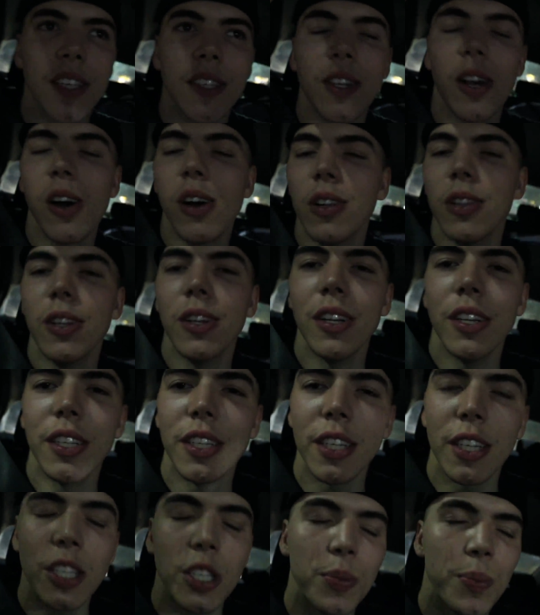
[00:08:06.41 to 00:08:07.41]
it's all a
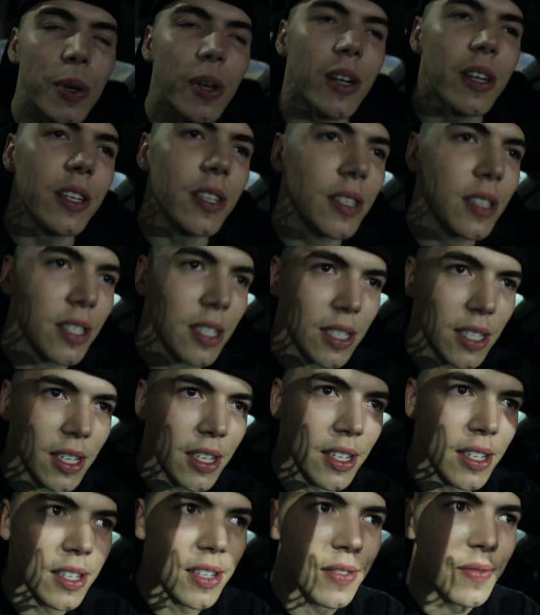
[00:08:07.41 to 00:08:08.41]
learning experience,
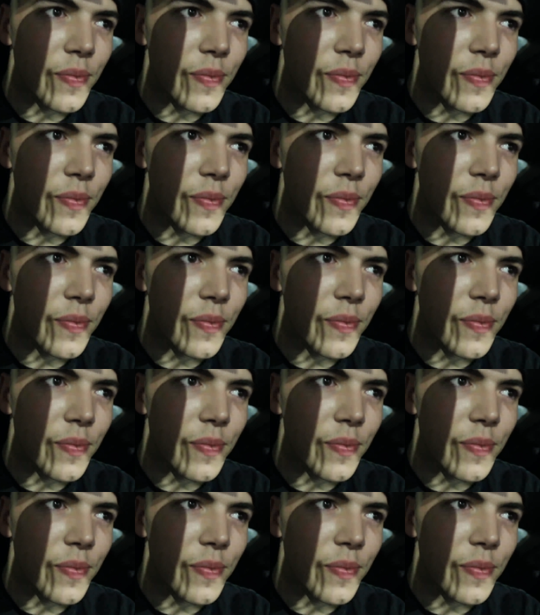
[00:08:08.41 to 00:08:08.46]
and